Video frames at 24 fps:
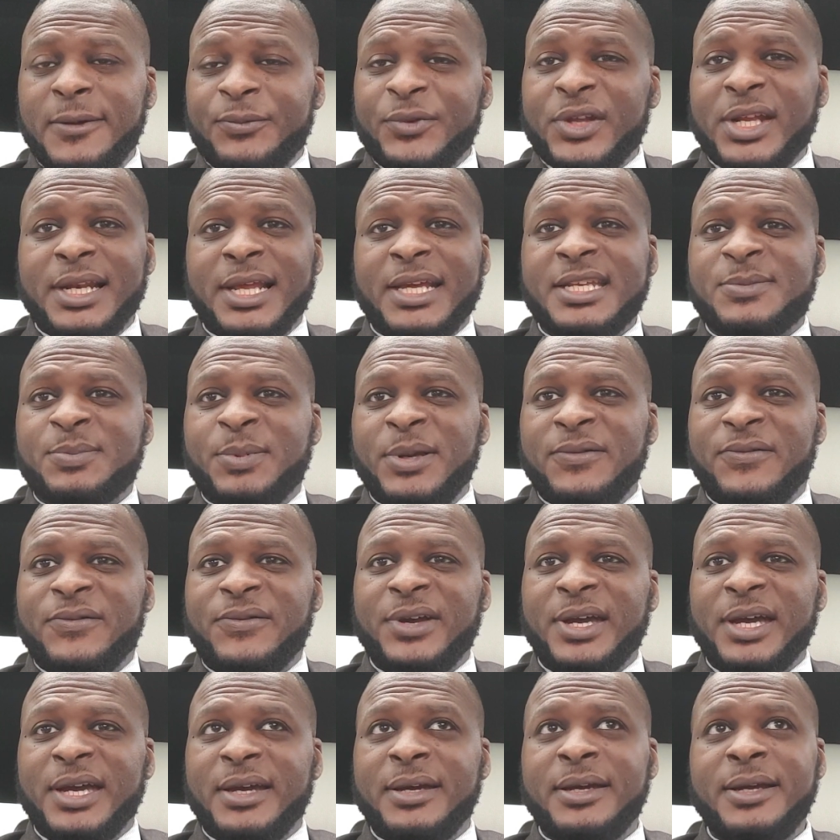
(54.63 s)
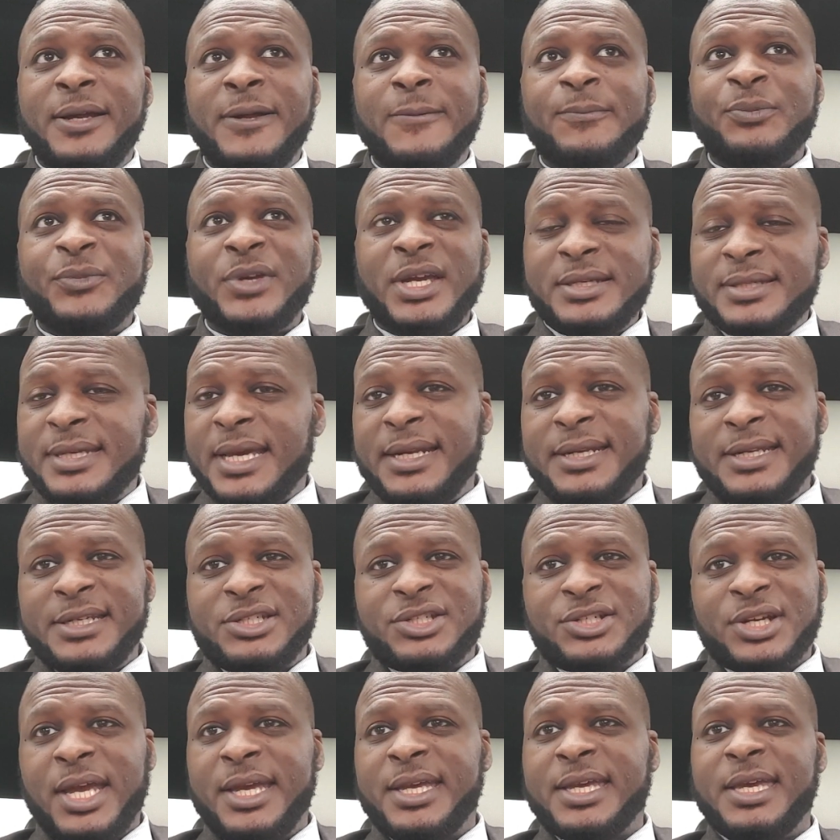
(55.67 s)
And let's be fair, he's had his
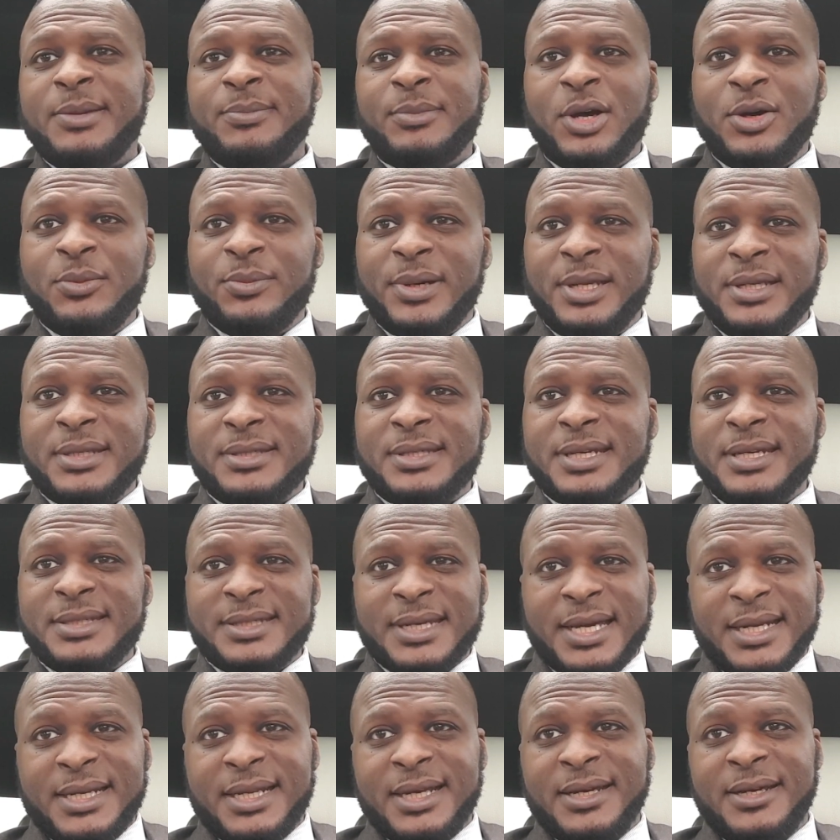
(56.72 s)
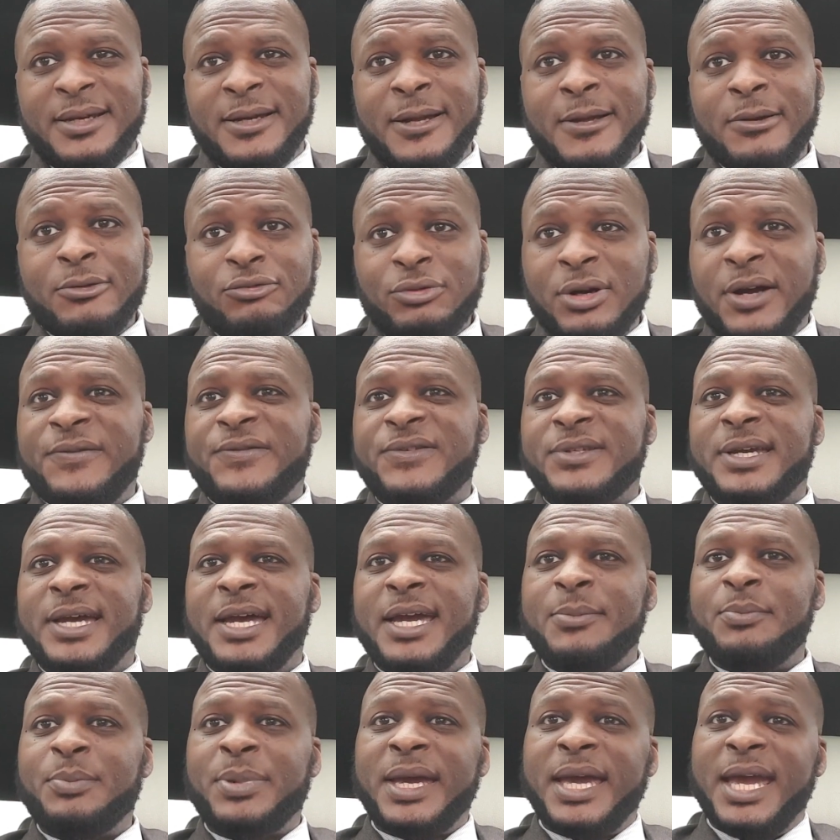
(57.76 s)
shaky moments. He's had a rough
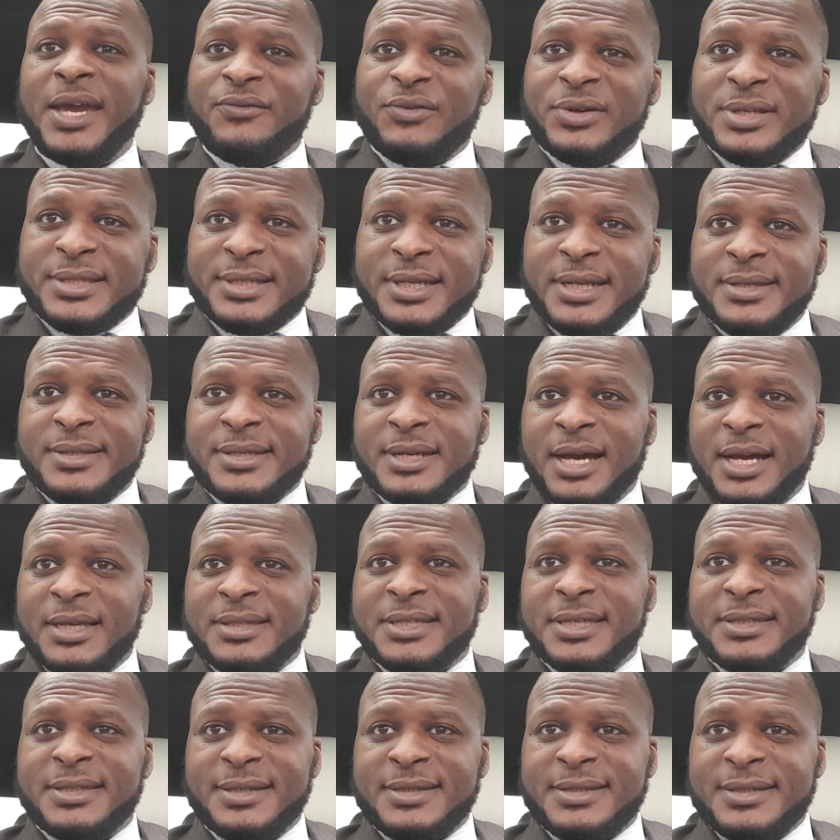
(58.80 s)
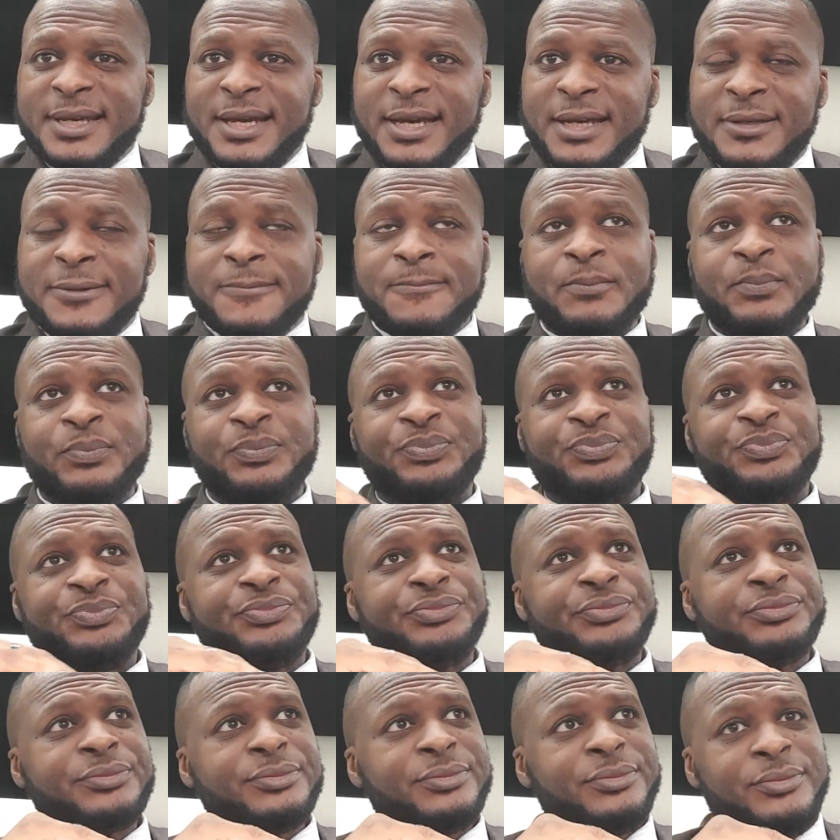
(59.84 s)
time. But ever since Arteta said,
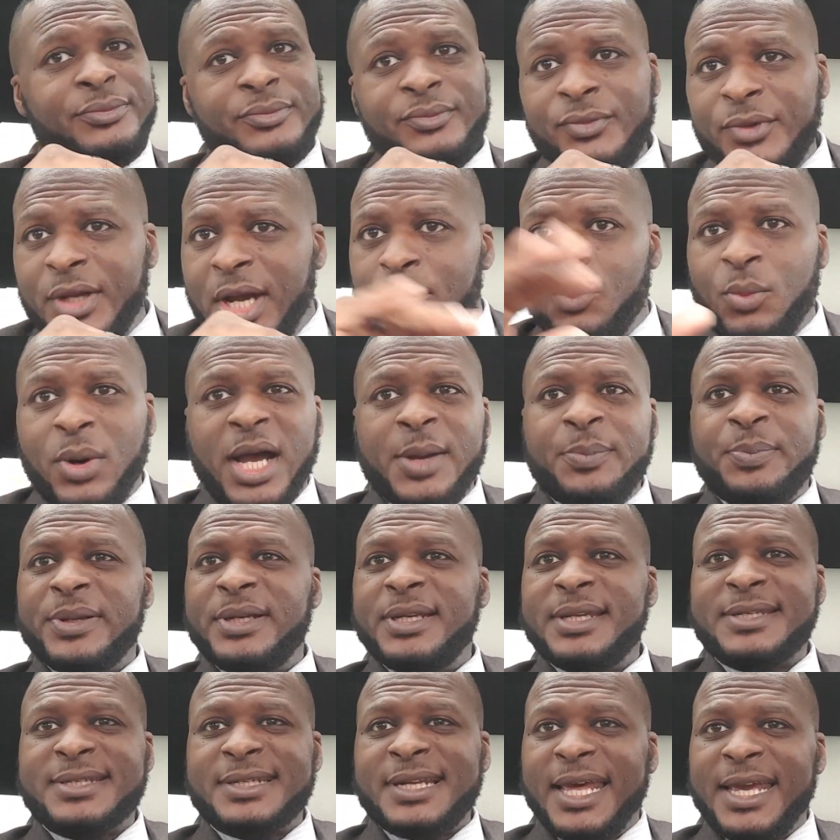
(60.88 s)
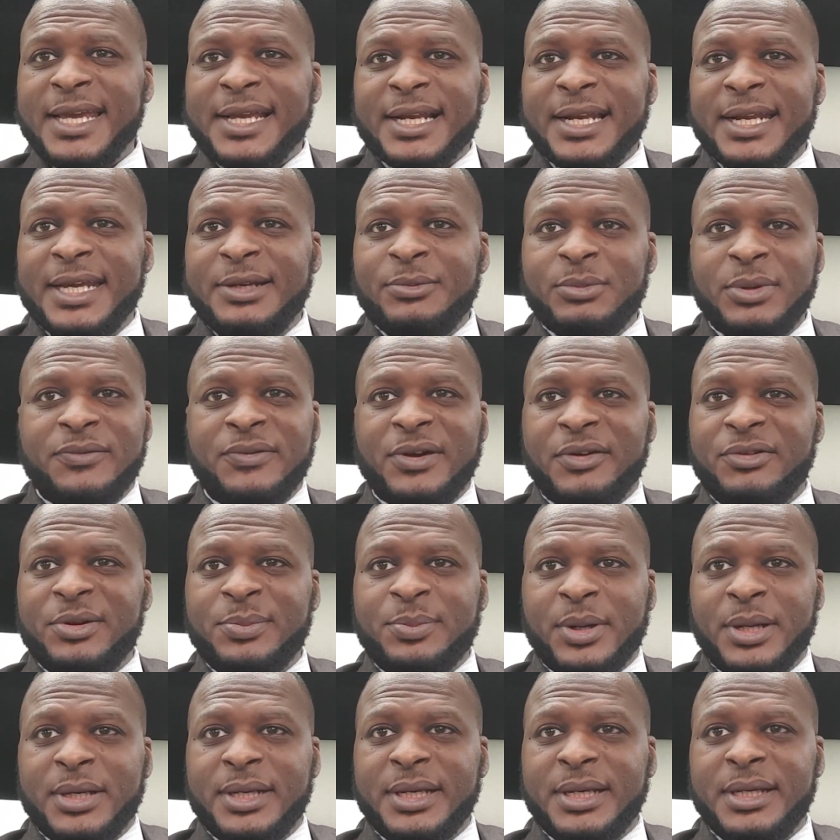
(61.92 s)
I'm wiping the slate clean with
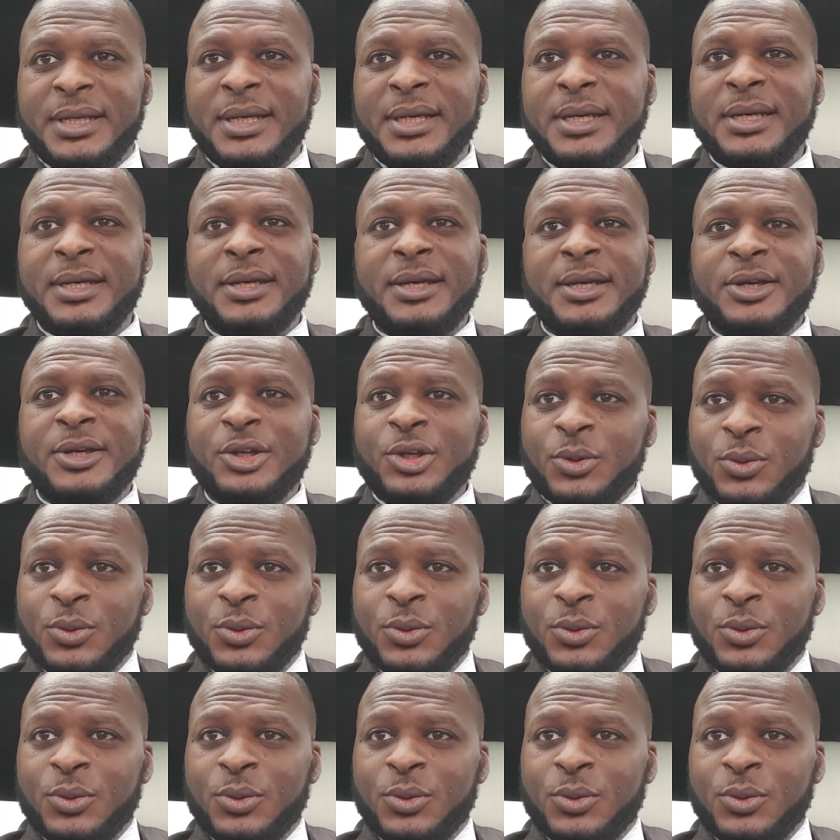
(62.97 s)
everybody. You